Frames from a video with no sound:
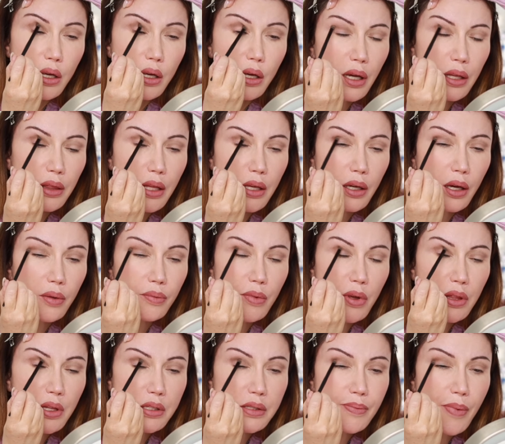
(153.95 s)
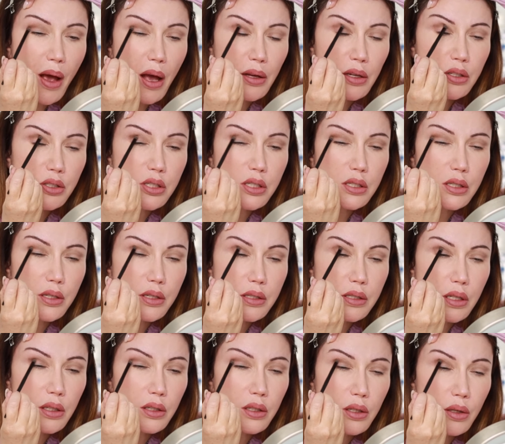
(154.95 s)
I think on me this palette just looks
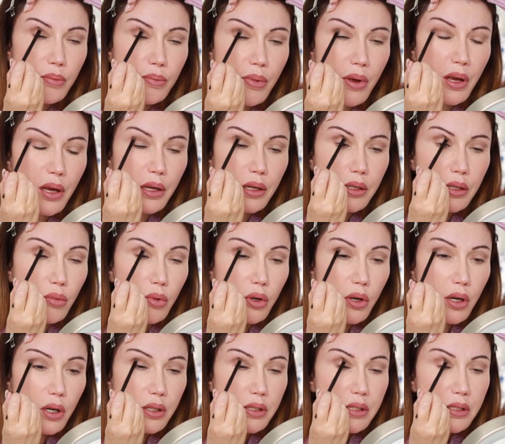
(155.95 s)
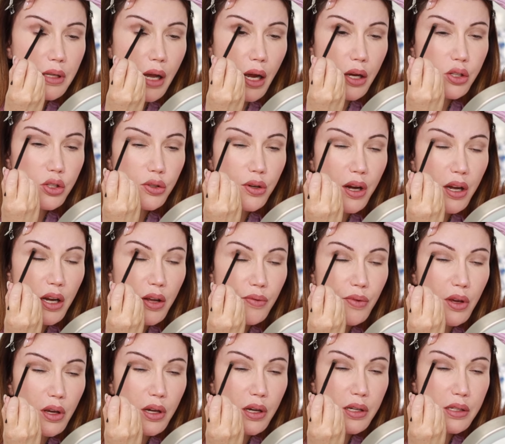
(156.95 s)
a little bit more saturated
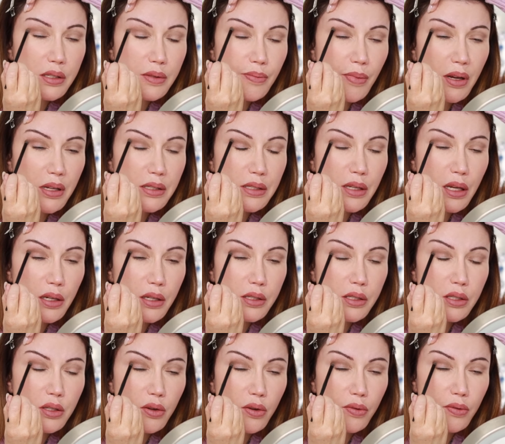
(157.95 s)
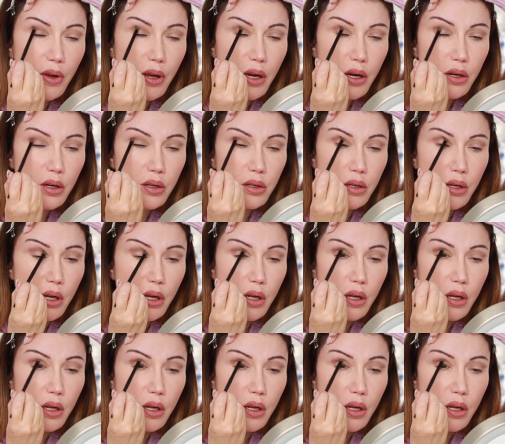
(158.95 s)
because my skin is so fair.